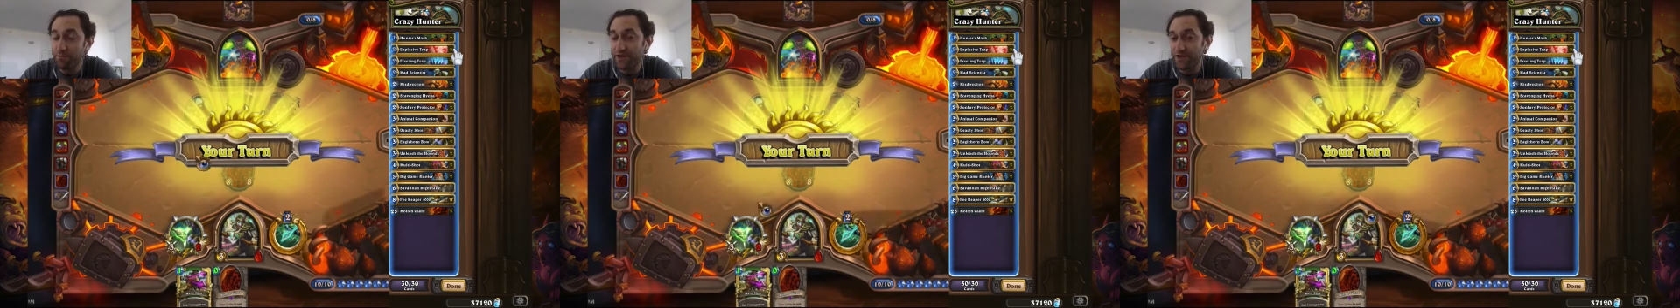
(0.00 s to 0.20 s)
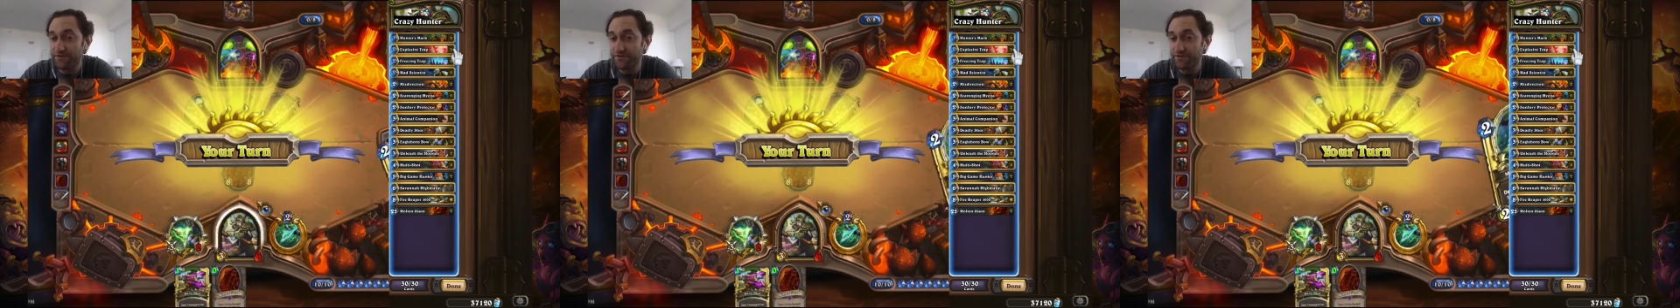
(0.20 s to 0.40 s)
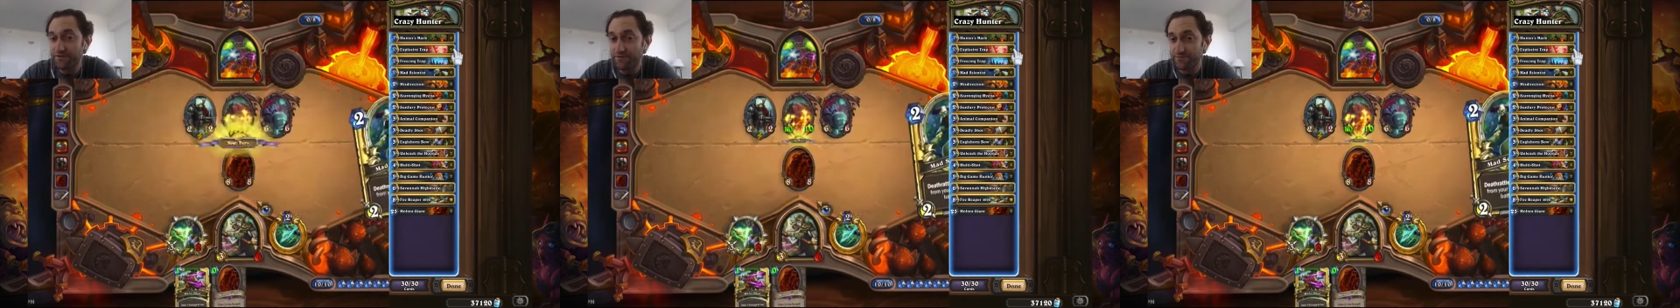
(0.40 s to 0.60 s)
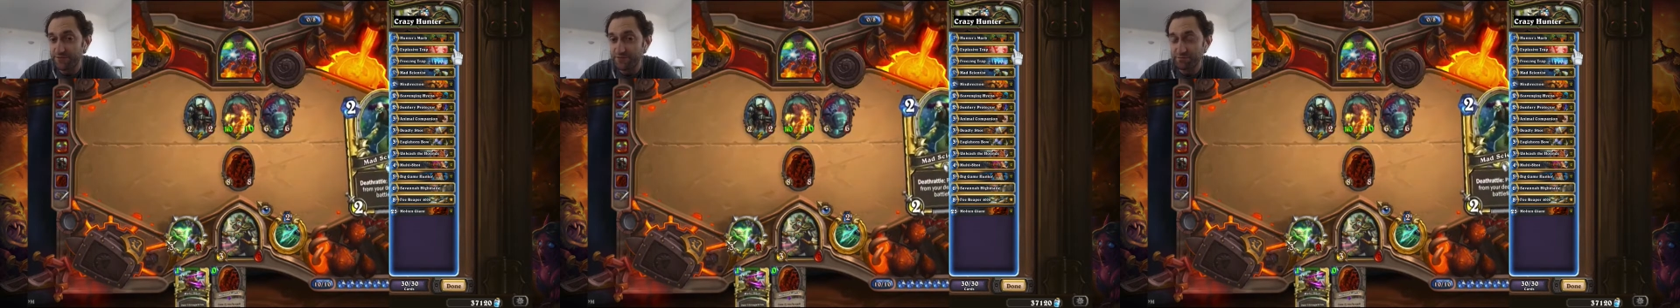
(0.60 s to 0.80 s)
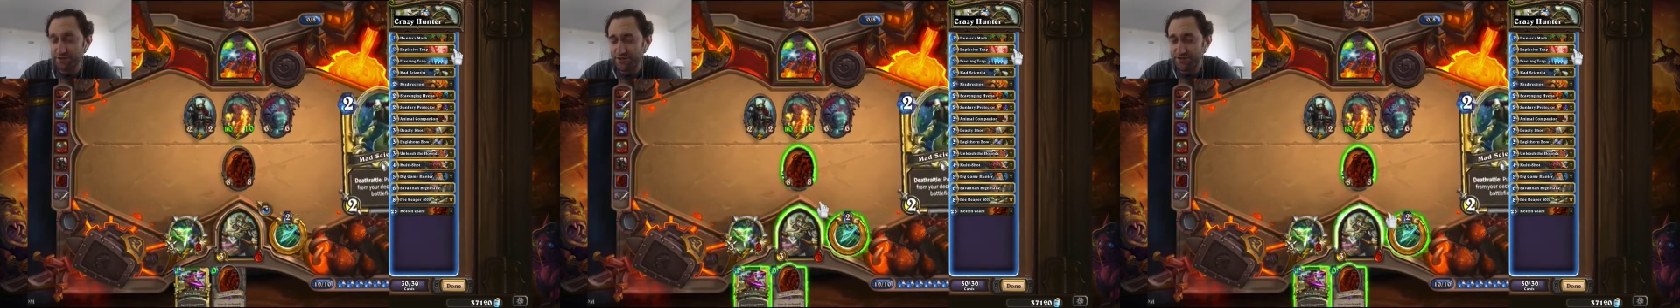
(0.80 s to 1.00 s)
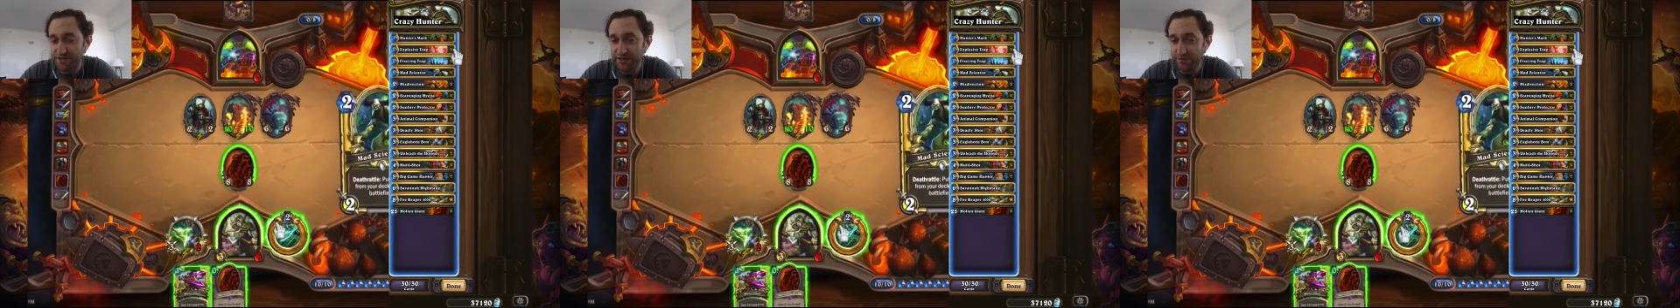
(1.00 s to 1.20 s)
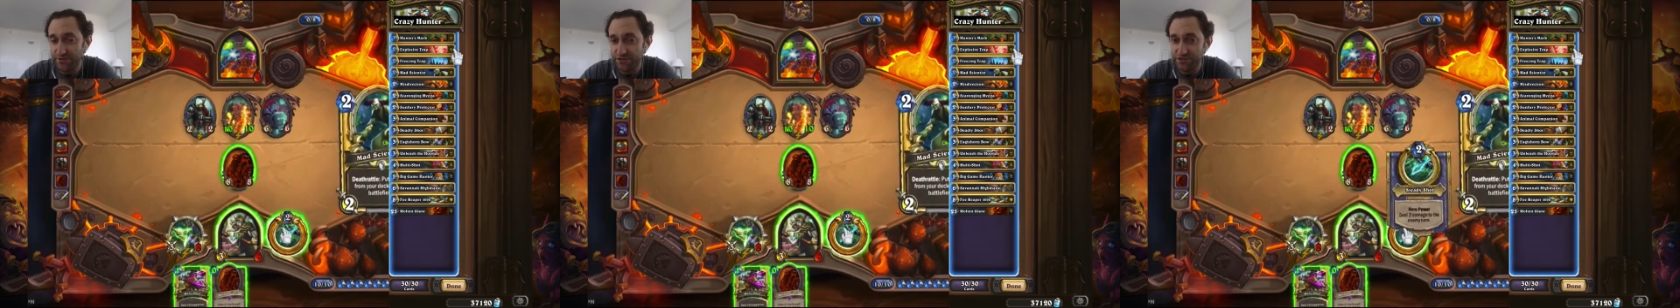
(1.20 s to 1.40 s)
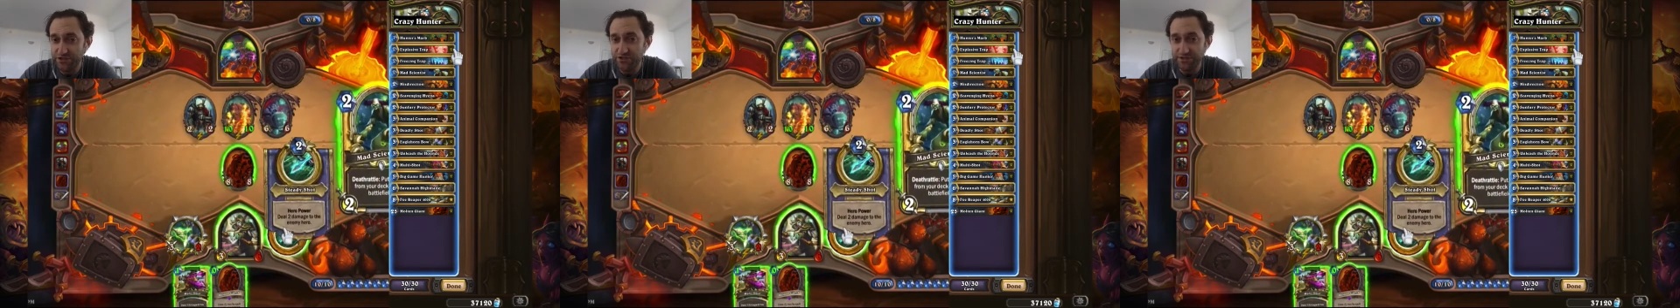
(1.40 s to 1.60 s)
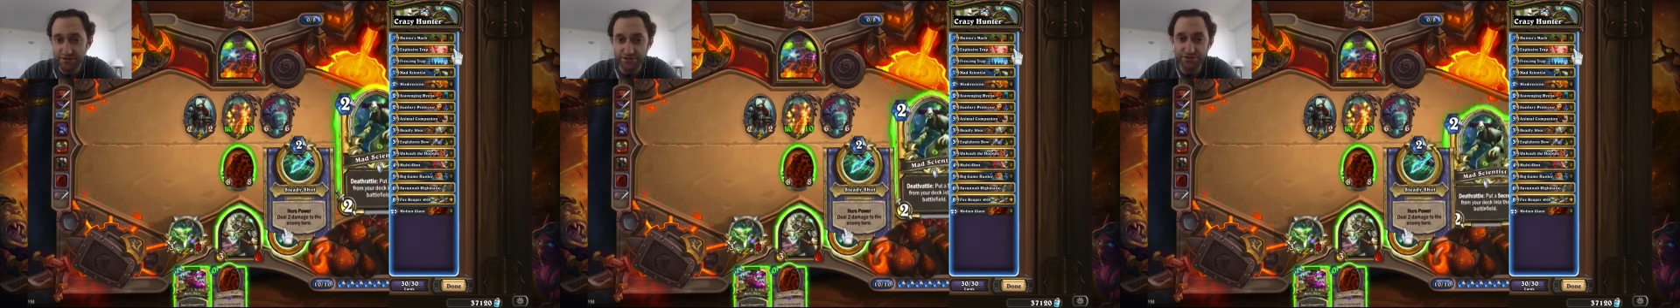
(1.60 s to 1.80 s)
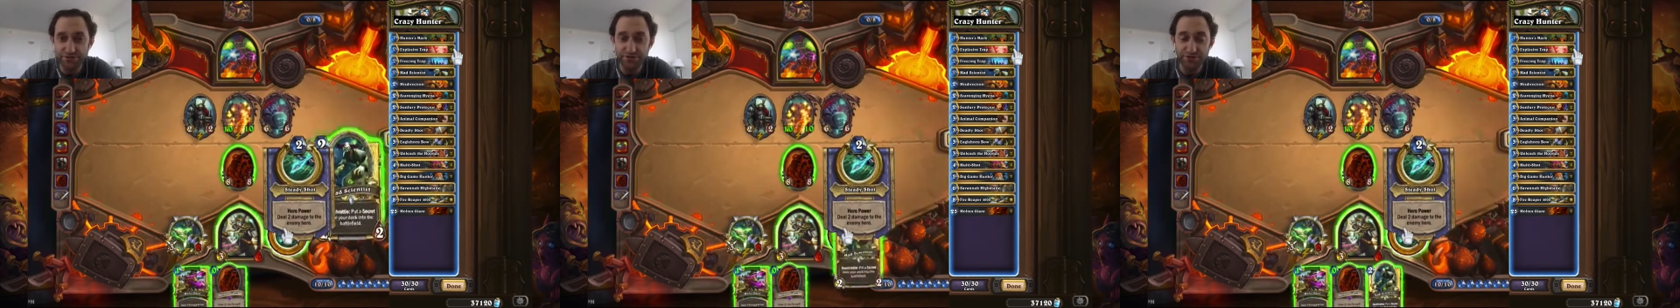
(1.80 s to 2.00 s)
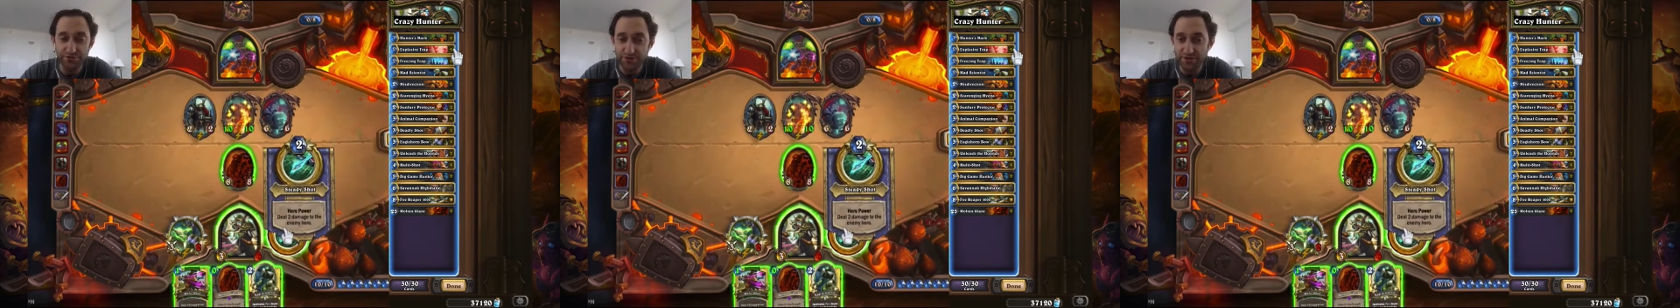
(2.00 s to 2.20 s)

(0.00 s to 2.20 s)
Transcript: benefit from spell damage, so this will do